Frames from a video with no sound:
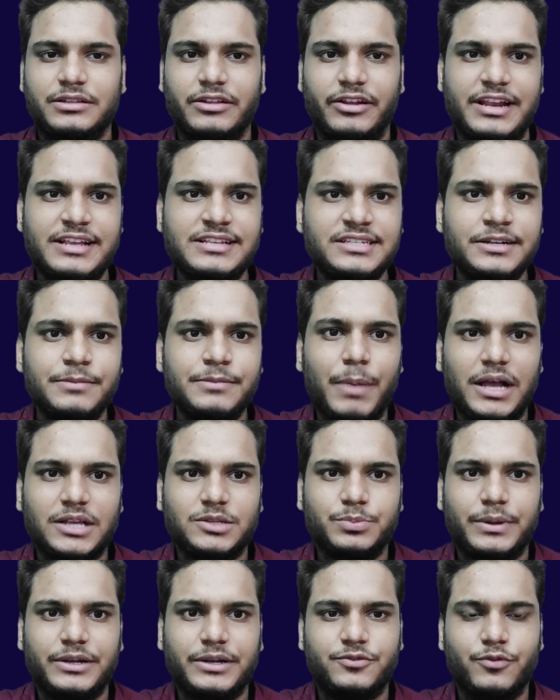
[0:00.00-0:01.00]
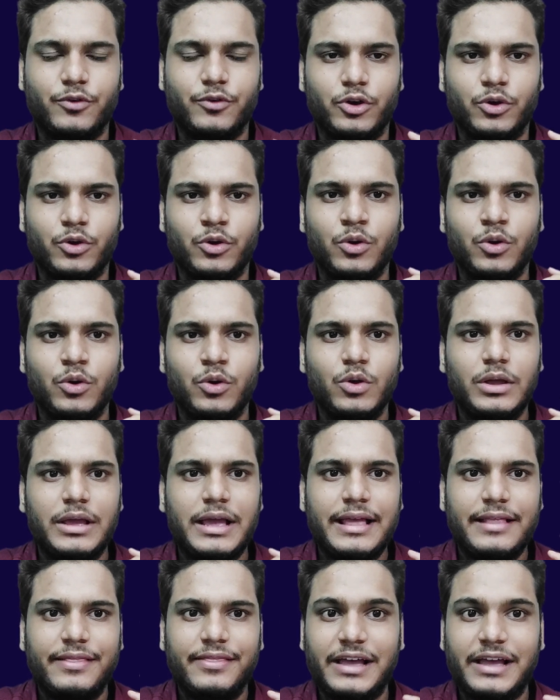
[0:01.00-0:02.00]
the recent passport photo,
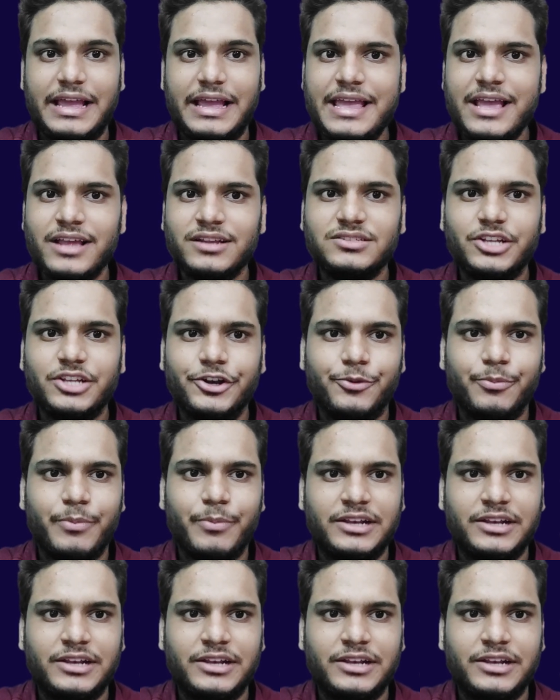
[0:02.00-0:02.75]
the years that you